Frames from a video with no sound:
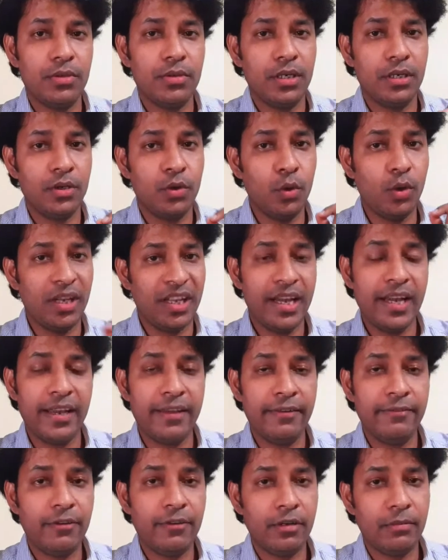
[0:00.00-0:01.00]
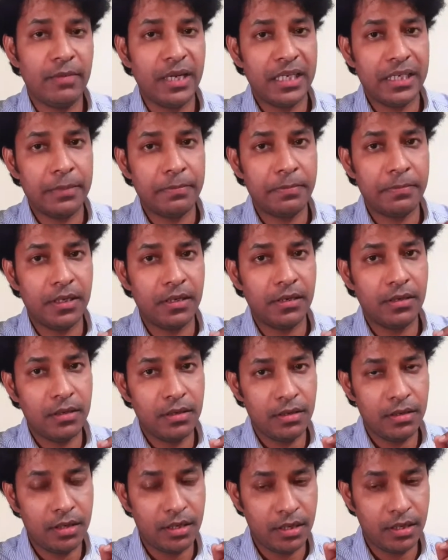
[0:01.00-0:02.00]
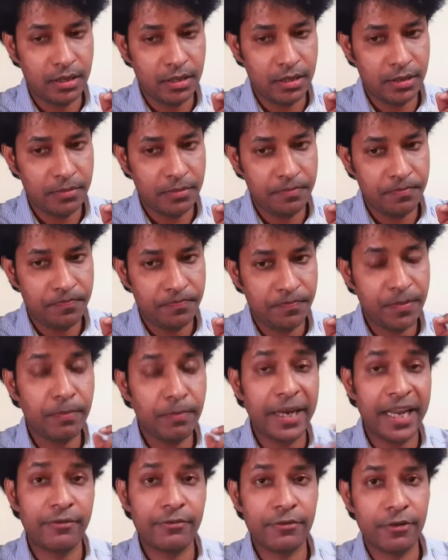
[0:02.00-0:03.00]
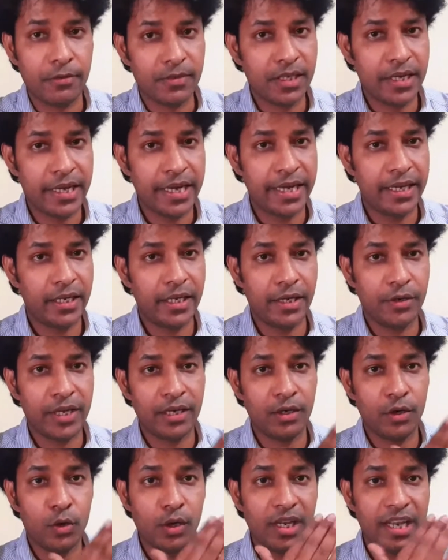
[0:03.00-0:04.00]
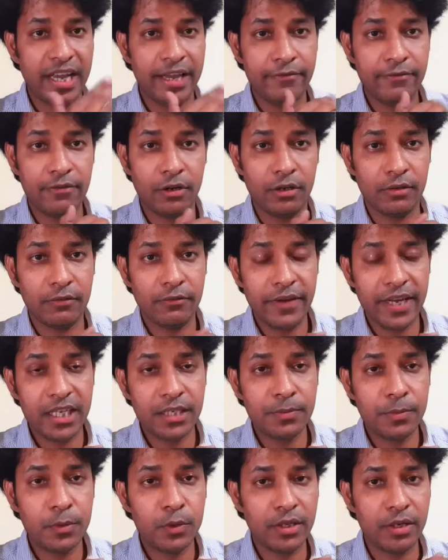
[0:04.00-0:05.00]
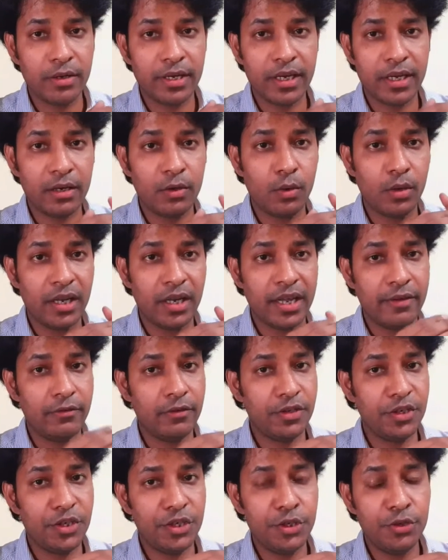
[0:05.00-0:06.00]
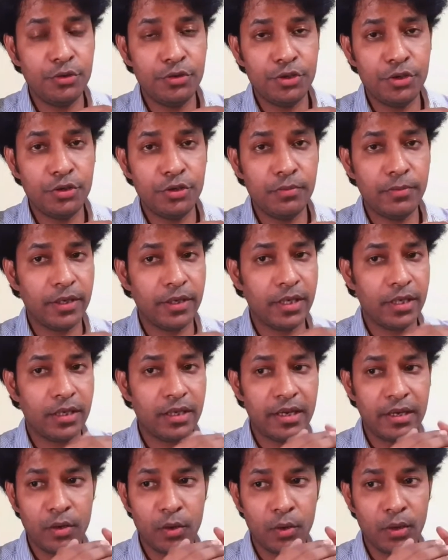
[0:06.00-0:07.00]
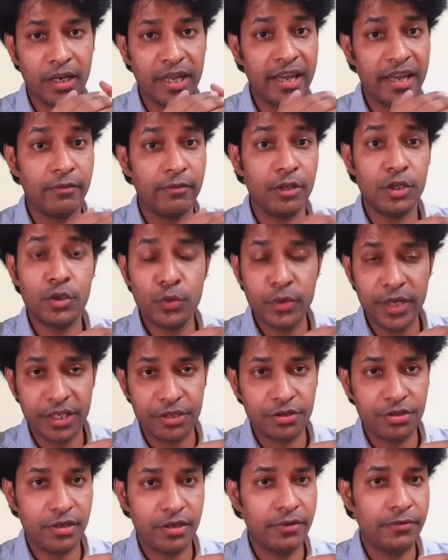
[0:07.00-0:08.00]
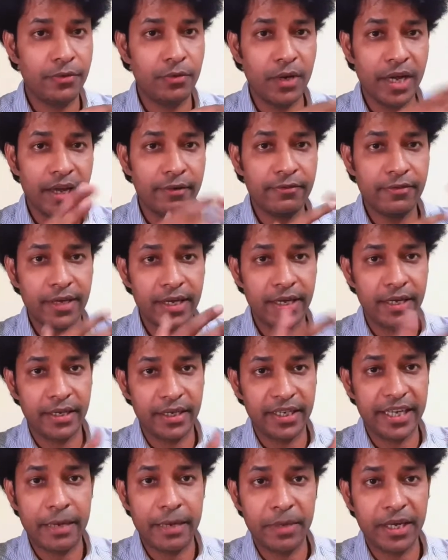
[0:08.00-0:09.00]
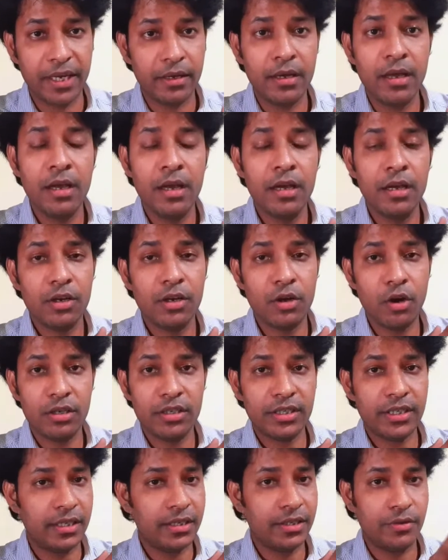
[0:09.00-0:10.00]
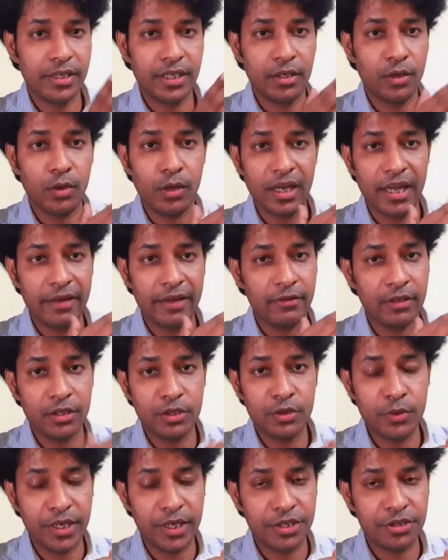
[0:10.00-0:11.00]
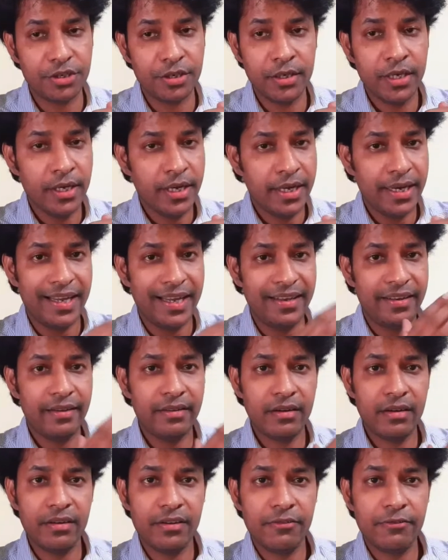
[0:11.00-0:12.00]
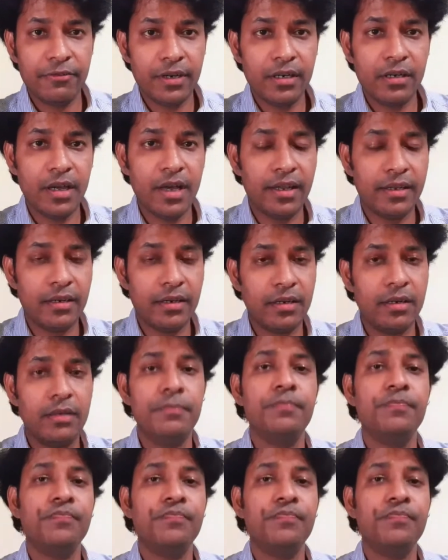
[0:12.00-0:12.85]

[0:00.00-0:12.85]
go live on multiple platforms. Like you can go live on Facebook, you can go live on YouTube, you can go live on Twitch. If you have any gaming content, you can go live on Twitch, and there are different other